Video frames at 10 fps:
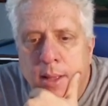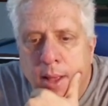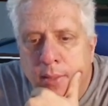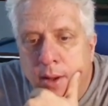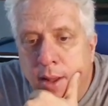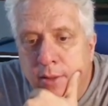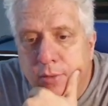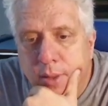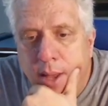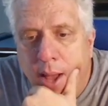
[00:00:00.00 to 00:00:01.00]
And the 9's
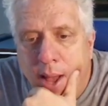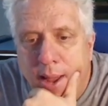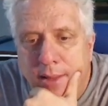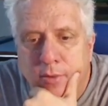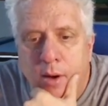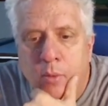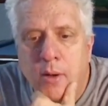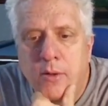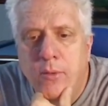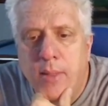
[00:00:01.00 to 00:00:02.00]
really high, so I don't want to
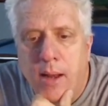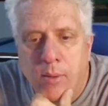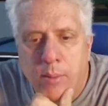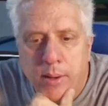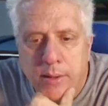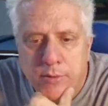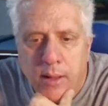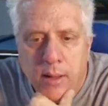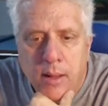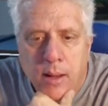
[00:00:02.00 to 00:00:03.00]
do that. I want to
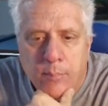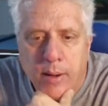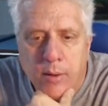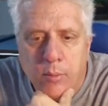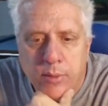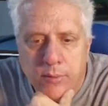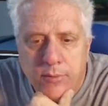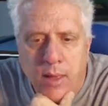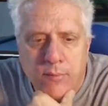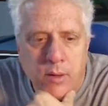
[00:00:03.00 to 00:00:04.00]
break with the
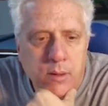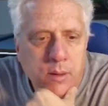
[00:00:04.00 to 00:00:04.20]
7.